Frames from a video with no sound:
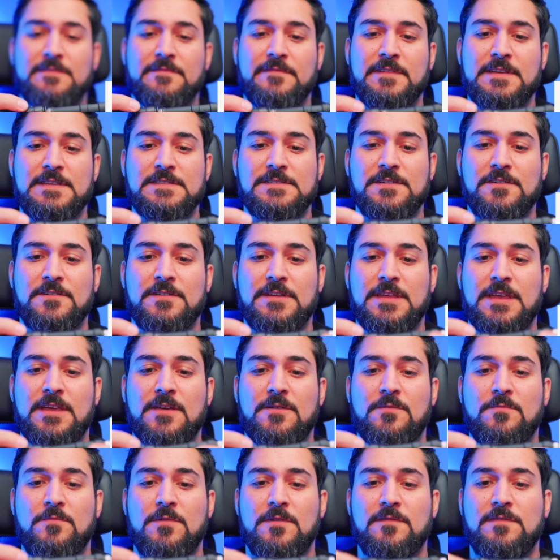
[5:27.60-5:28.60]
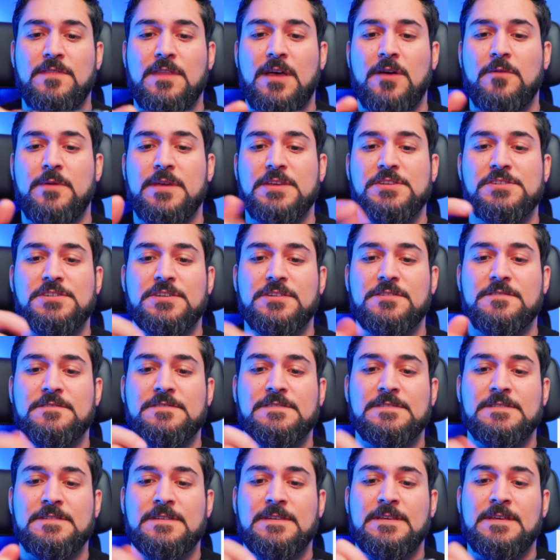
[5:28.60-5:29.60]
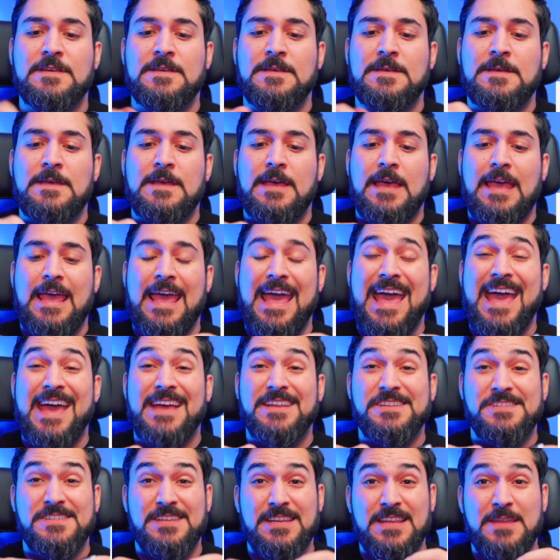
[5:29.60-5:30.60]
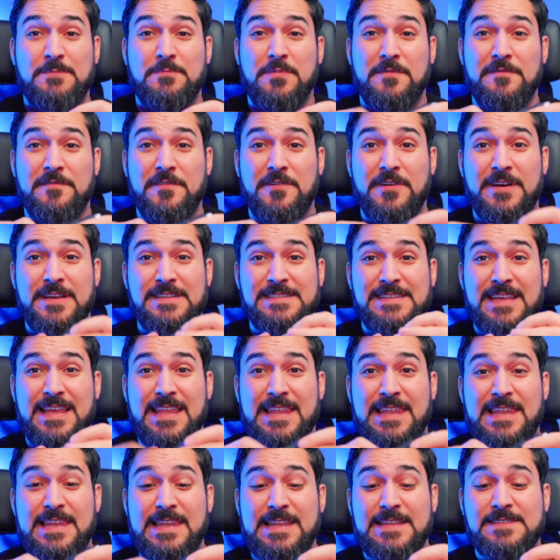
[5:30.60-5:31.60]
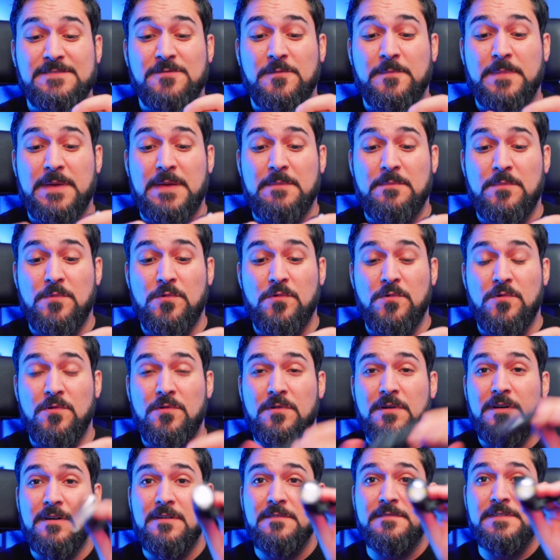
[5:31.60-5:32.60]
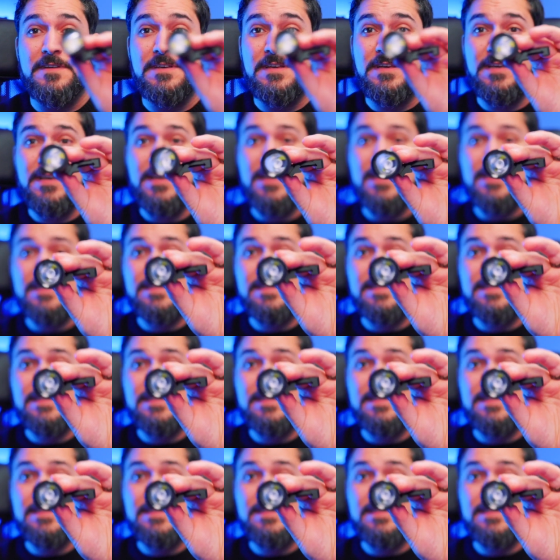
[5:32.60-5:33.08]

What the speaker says: fits on it with no issues. It actually provides a little bit more of a